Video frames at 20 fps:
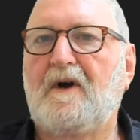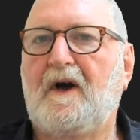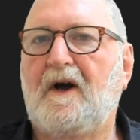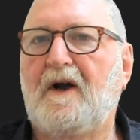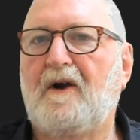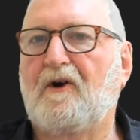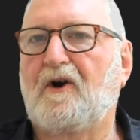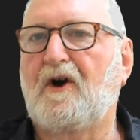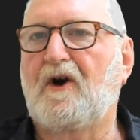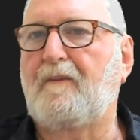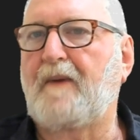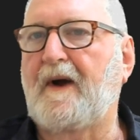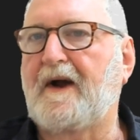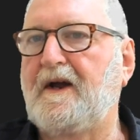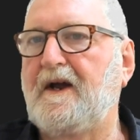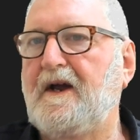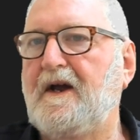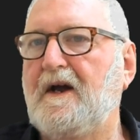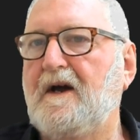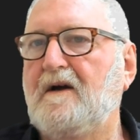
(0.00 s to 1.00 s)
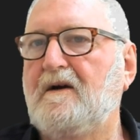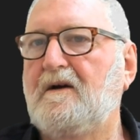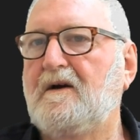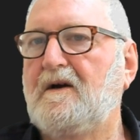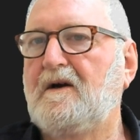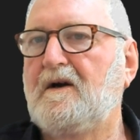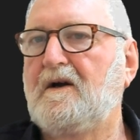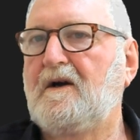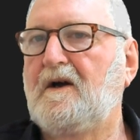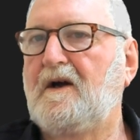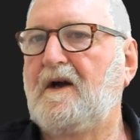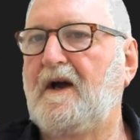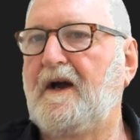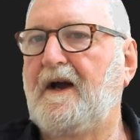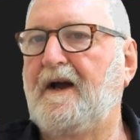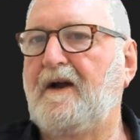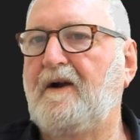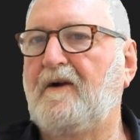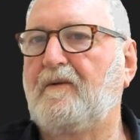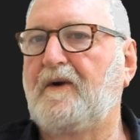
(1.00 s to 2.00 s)
And I'll go back here,
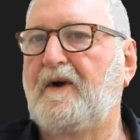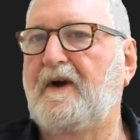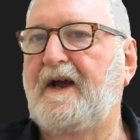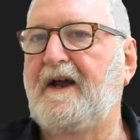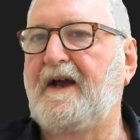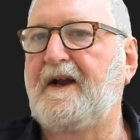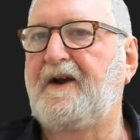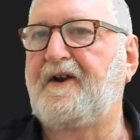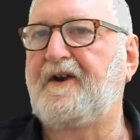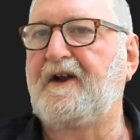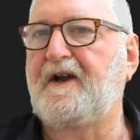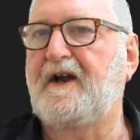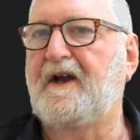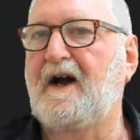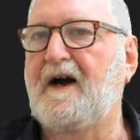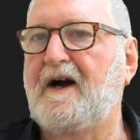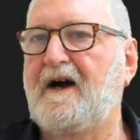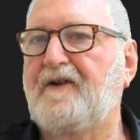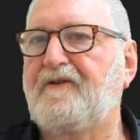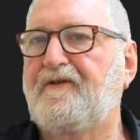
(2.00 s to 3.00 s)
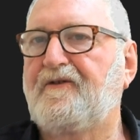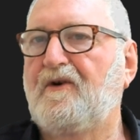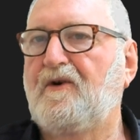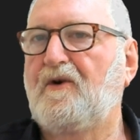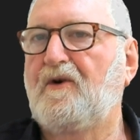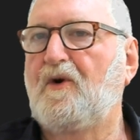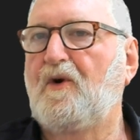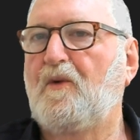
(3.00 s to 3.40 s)
and editing cards